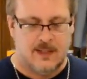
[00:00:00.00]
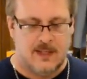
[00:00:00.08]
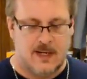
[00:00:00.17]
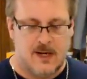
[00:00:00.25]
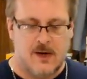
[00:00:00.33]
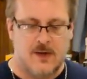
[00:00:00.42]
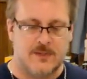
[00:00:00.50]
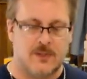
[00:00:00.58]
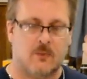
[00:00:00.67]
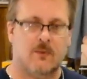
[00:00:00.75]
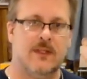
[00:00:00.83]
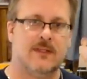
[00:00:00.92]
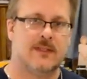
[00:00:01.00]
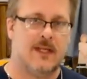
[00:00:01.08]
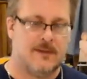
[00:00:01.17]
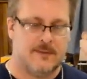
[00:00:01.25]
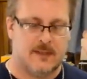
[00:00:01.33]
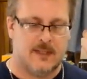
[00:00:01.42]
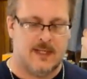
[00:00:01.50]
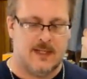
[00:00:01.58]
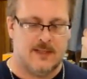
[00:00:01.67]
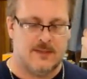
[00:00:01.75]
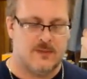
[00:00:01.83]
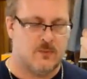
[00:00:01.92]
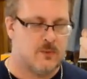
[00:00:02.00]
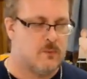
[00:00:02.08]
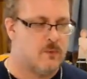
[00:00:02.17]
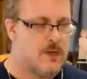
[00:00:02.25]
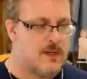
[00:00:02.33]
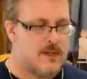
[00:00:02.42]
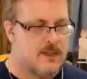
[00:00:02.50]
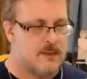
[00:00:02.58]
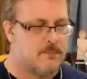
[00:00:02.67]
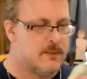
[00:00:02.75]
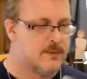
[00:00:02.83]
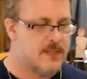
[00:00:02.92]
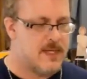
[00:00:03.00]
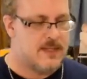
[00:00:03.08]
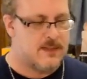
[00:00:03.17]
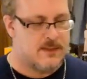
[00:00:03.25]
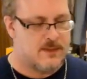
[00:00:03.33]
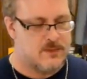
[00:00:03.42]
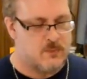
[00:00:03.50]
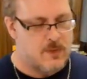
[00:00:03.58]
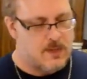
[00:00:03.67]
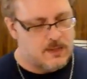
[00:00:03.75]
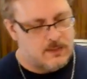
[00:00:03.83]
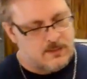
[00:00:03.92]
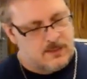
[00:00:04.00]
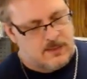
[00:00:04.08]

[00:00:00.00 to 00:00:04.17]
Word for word: and I also rinsed out the cans with water and put that in here as well.